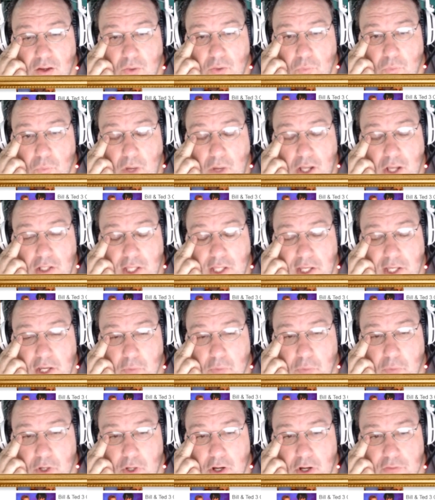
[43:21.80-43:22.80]
Wow, I got
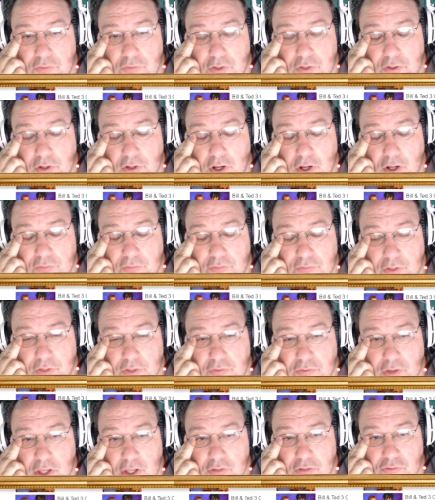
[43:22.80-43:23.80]
way off on a, off on a
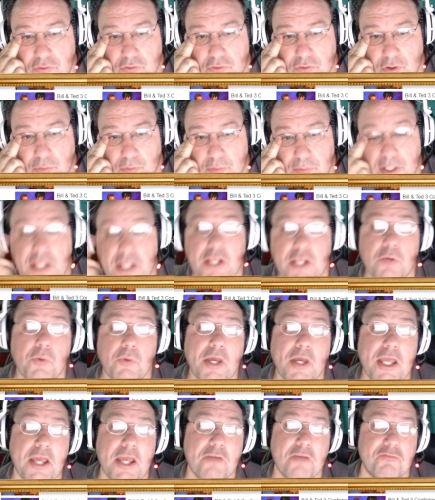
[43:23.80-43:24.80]
tangent there. But
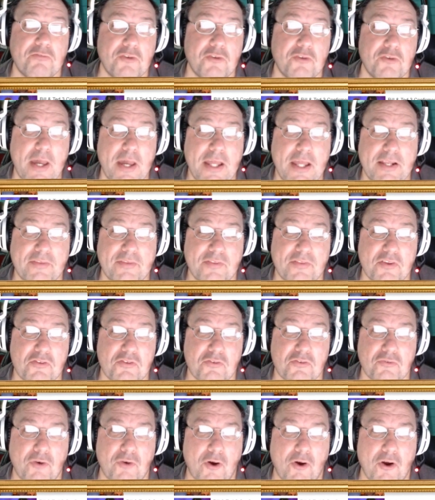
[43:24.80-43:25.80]
anyway, if you made it this
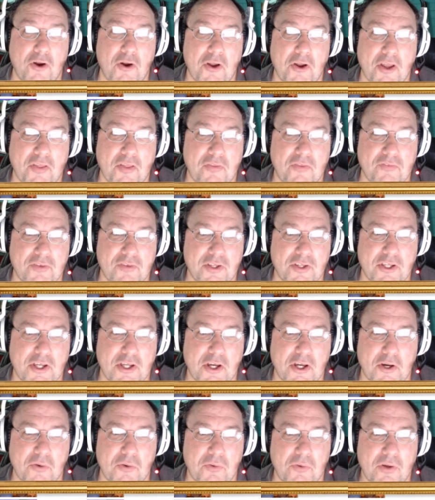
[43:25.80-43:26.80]
far in the
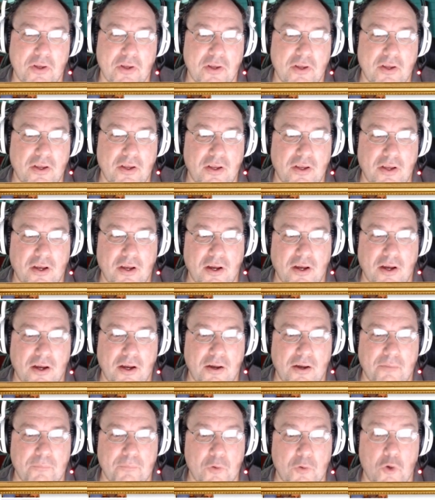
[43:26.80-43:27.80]
video,
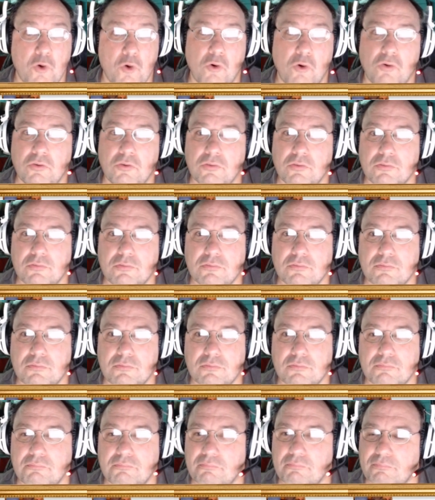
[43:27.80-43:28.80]
um, cool.
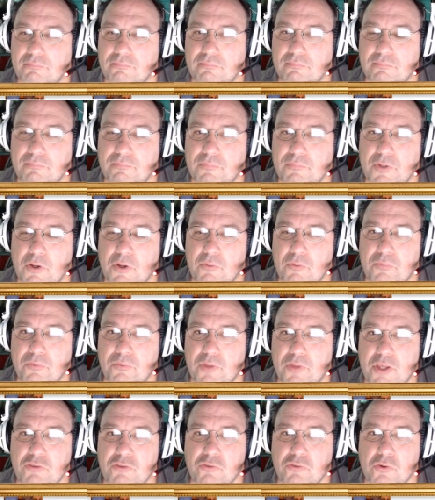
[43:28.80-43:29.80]
You know,
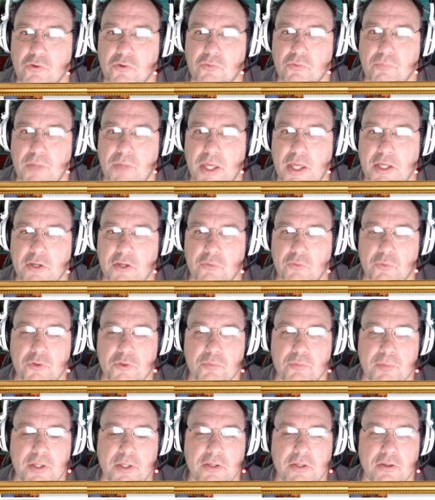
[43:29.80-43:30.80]
thanks for hanging with
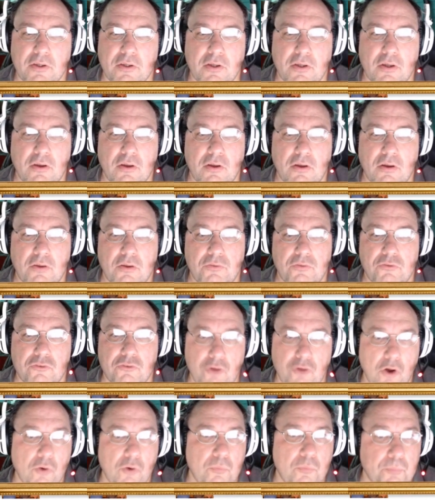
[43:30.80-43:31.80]
me.
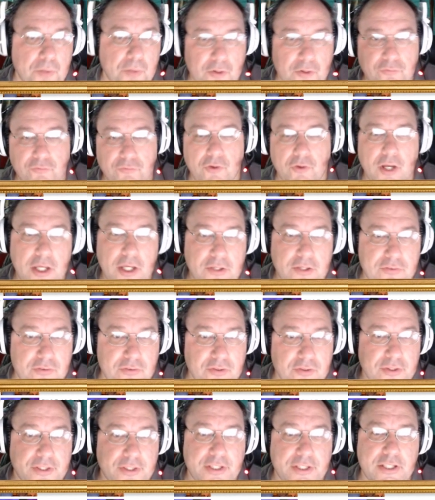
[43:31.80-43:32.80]
Don't be afraid to
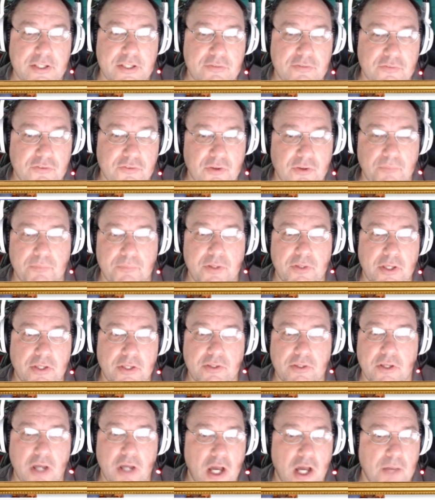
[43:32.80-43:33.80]
leave something in
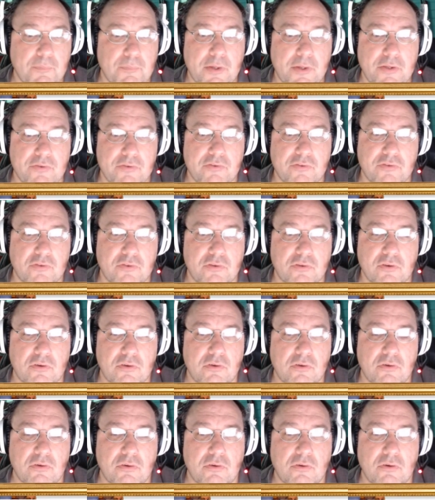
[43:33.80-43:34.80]
the comments.
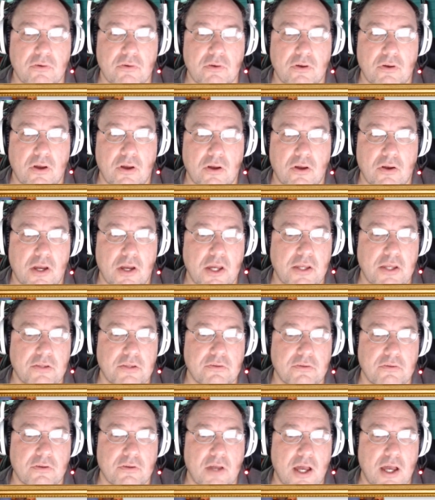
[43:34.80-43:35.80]
All right,
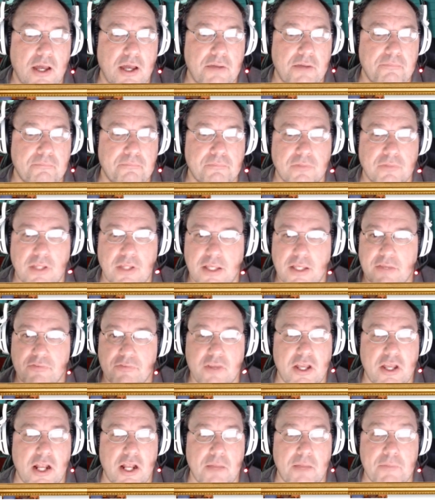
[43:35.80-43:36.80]
I'm like I
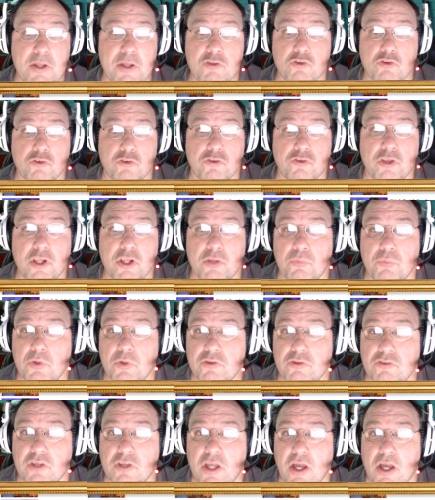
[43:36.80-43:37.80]
said, I'm interested in
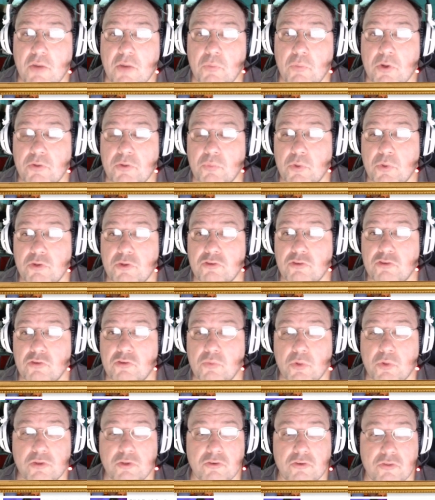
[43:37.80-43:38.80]
what you got, what what you
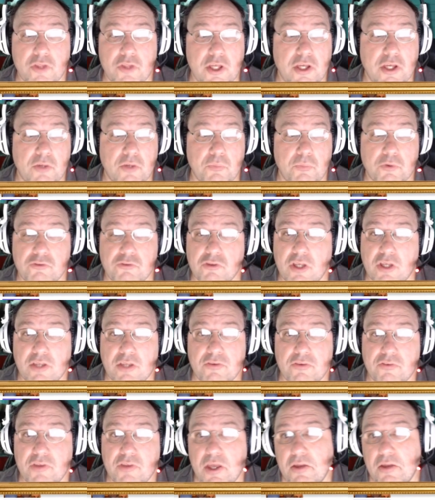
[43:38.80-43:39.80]
what you think, and what you got
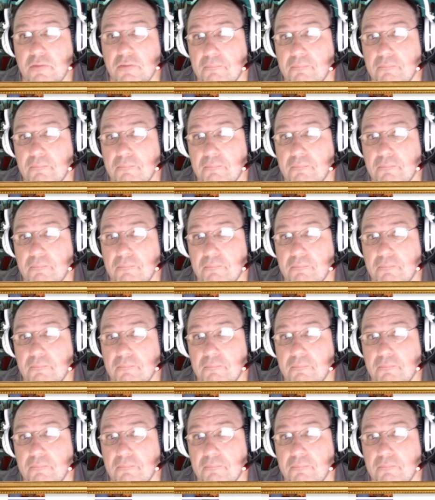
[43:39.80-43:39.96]
to say.